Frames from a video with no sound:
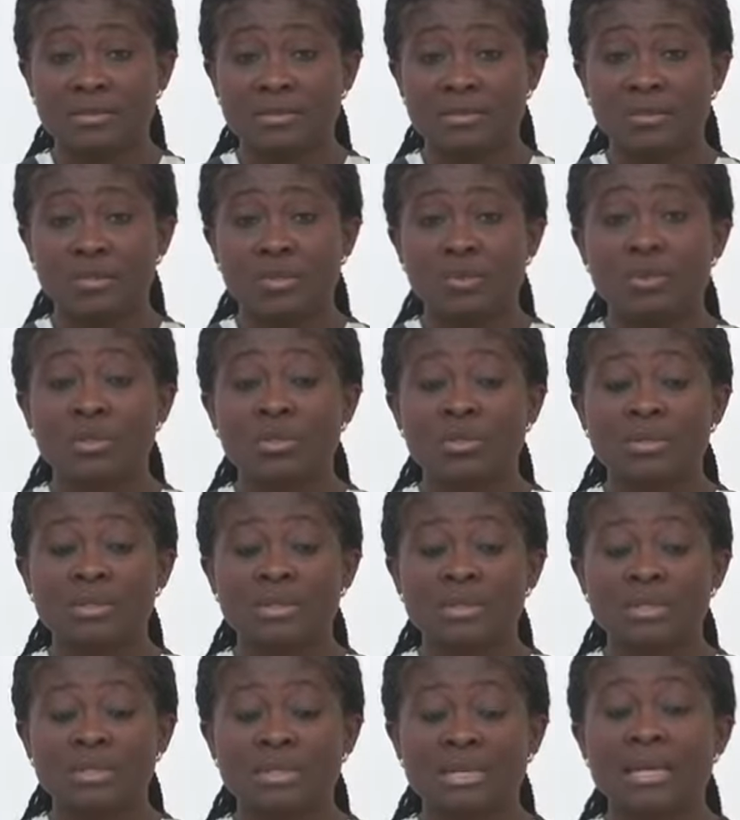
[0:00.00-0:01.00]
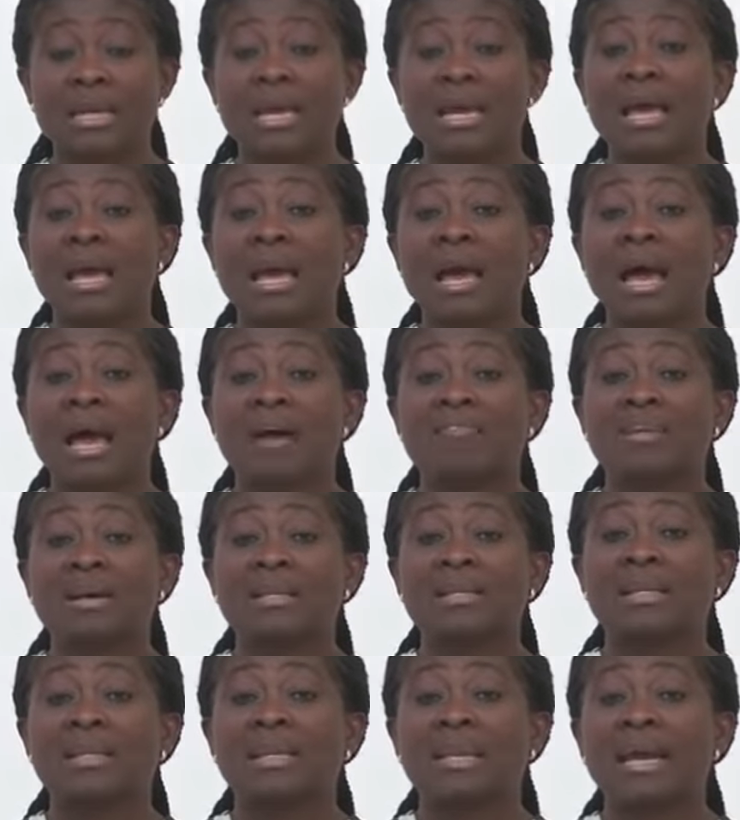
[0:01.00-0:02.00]
So you will notice that I've
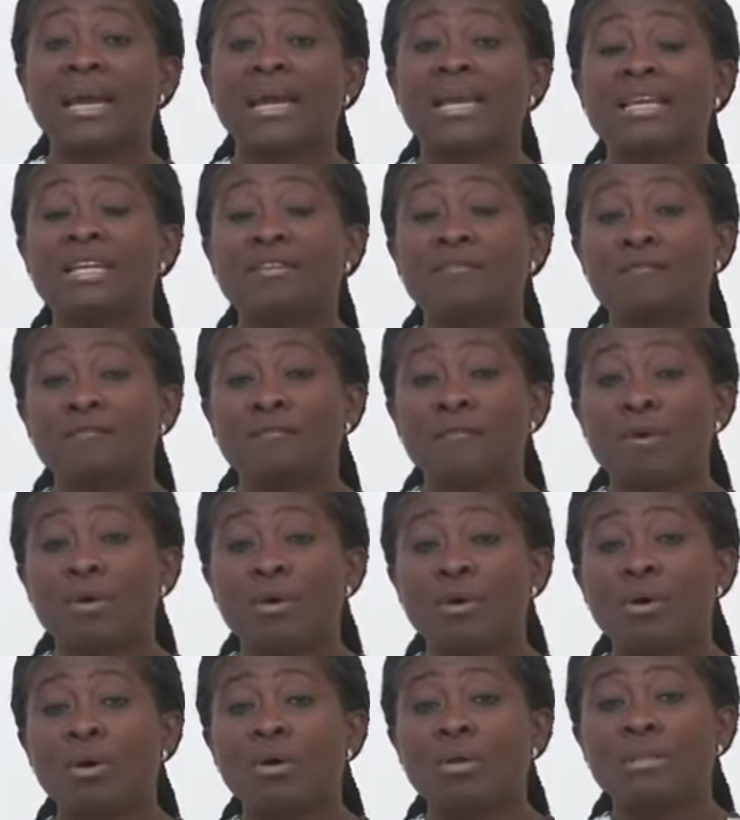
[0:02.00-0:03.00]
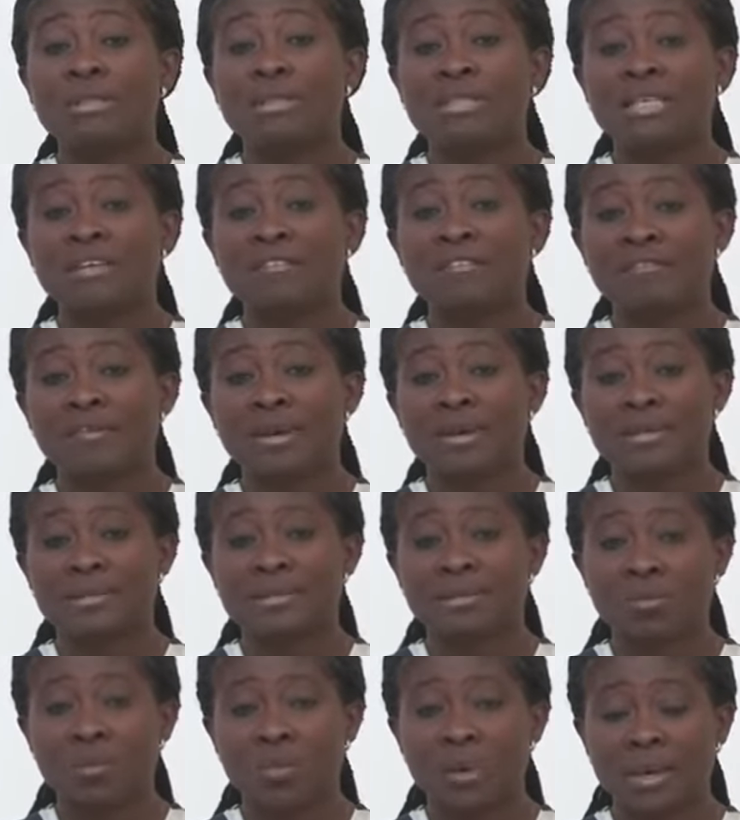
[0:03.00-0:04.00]
underlined 4
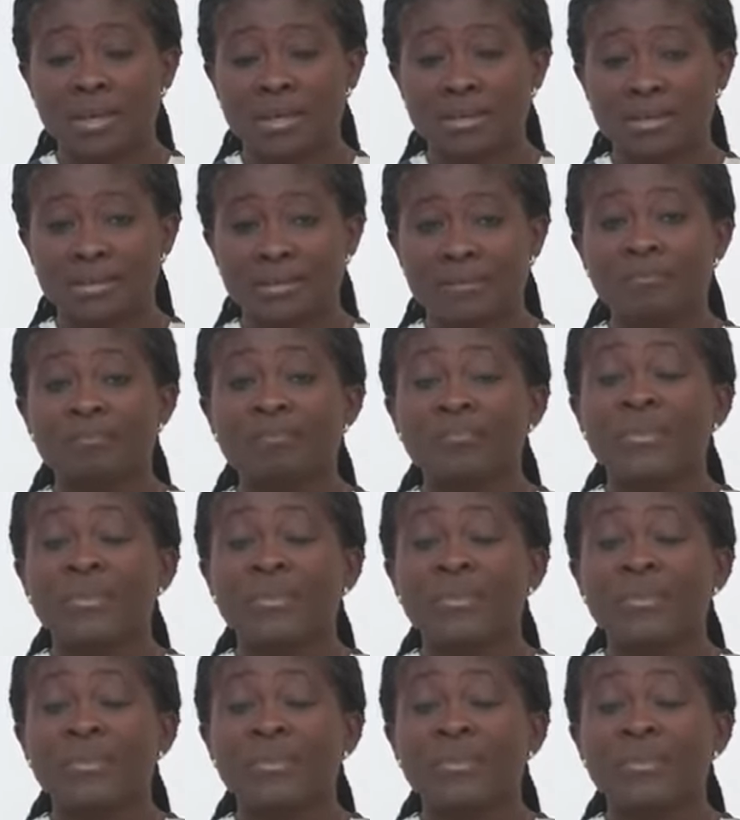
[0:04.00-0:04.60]
different words,